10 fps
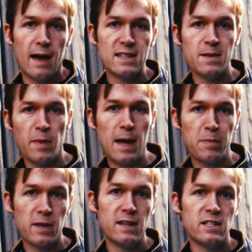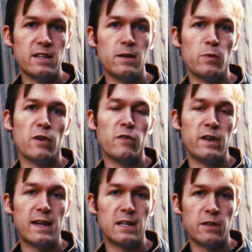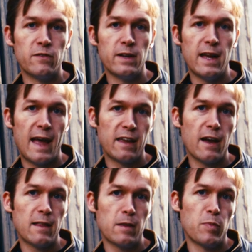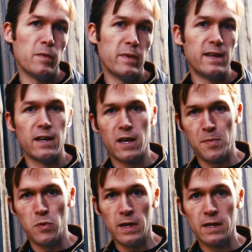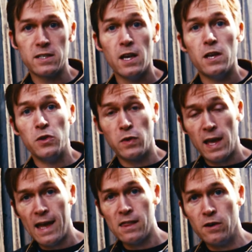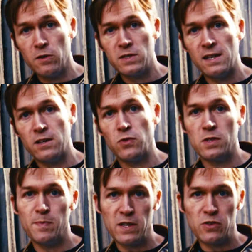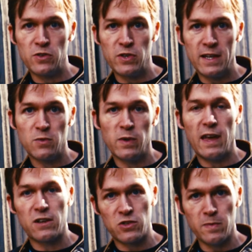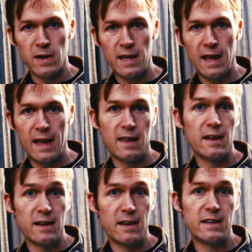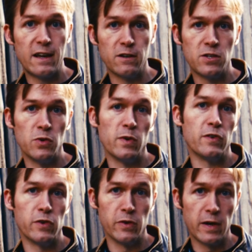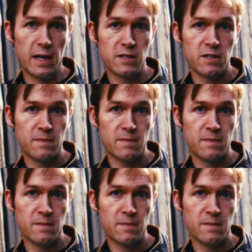I sent my application in with overnight delivery and got the permit in a couple weeks. You can, though, send it to a special address with extra money and get it in a day or 2 if you're in a rush.